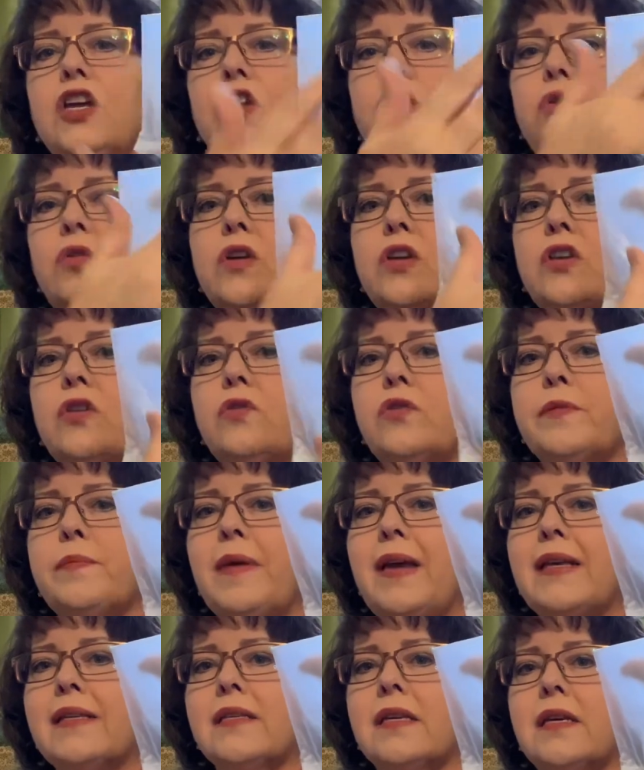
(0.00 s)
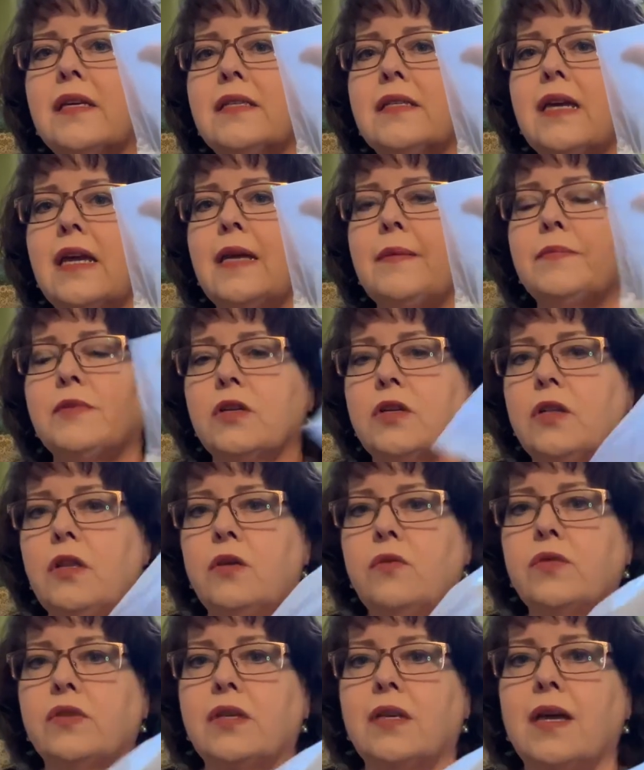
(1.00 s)
You can use masking tape to
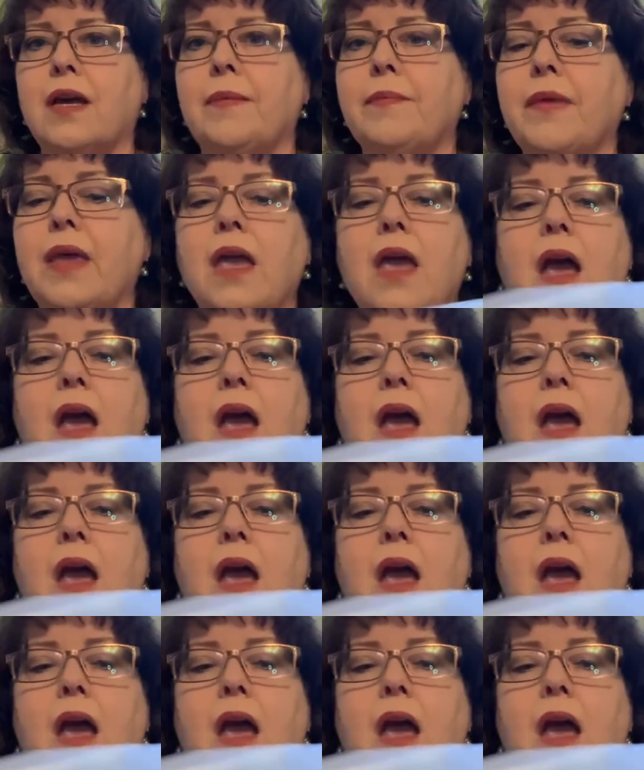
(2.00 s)
close it up.